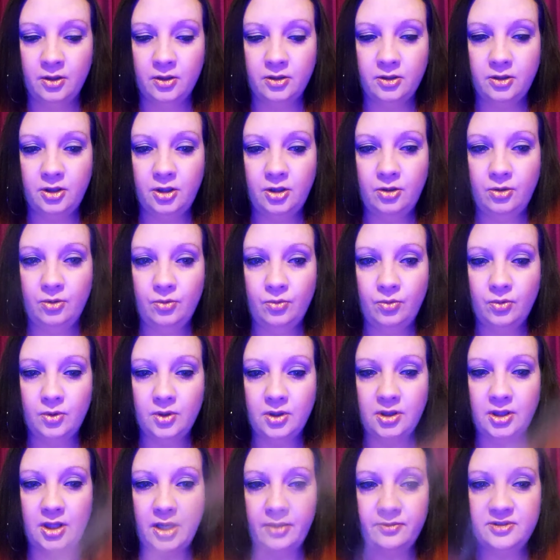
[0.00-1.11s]
You
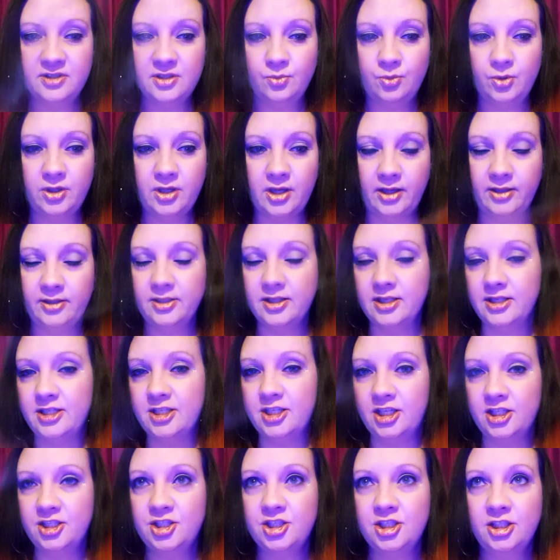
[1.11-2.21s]
love someone
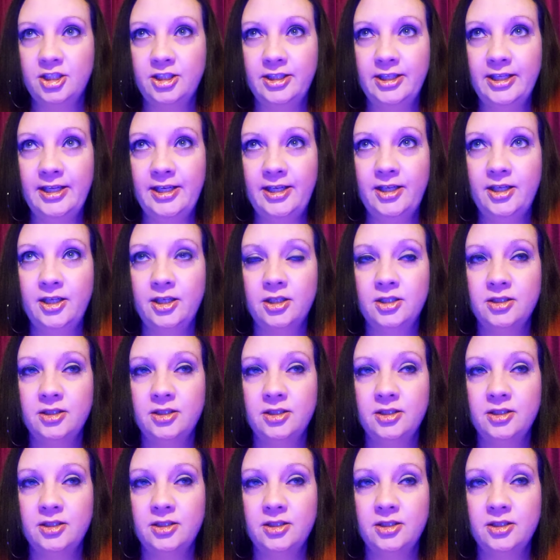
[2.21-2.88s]
unconditionally.